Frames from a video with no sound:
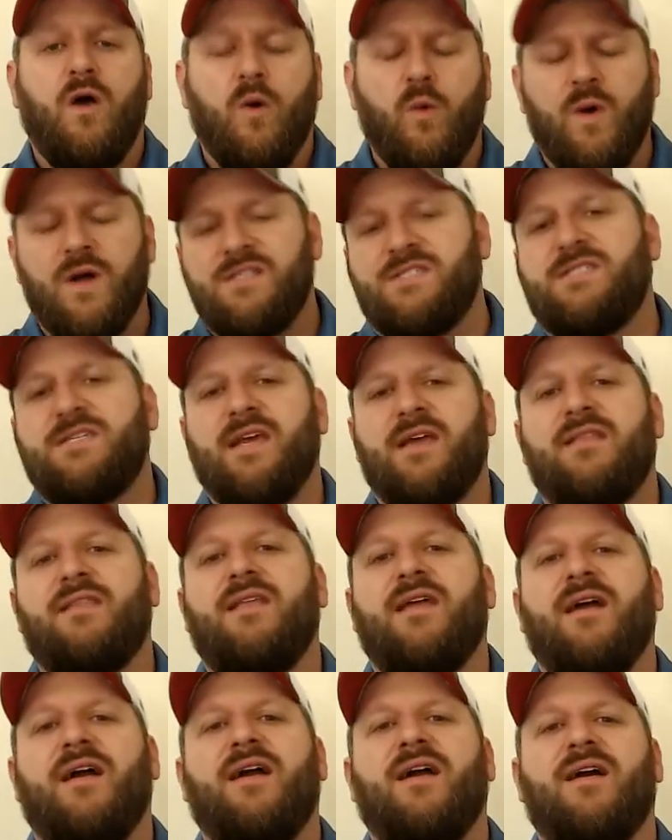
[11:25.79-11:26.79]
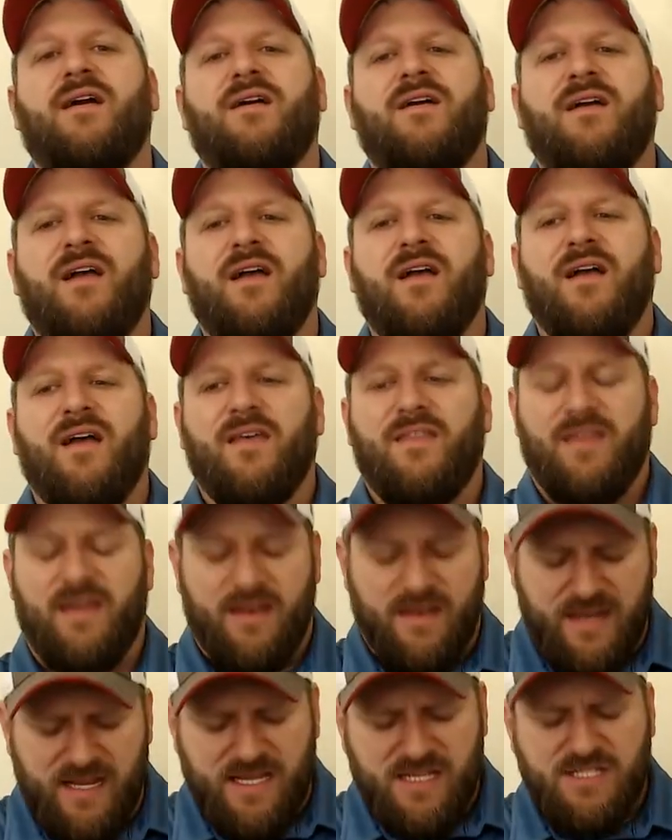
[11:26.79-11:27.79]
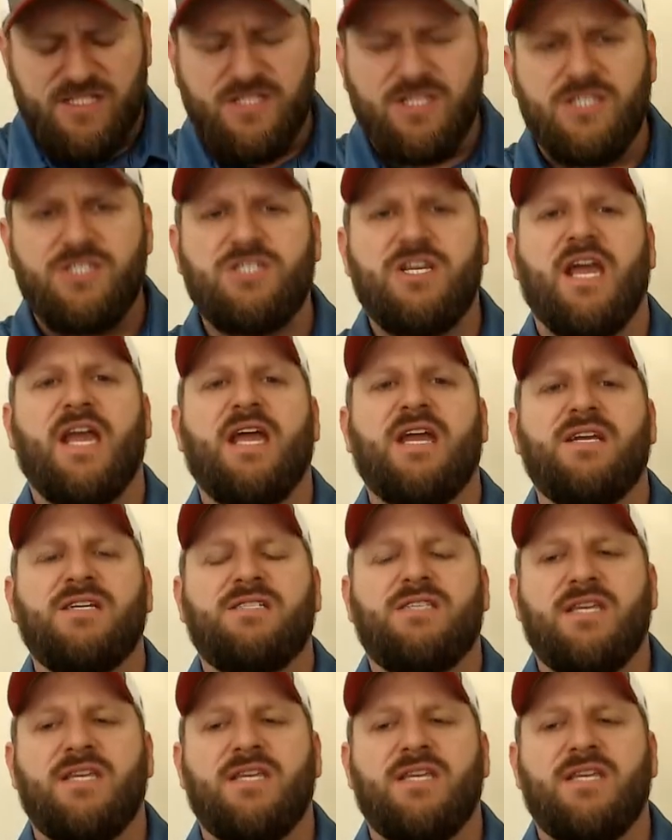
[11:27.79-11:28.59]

what's in there that needs to change,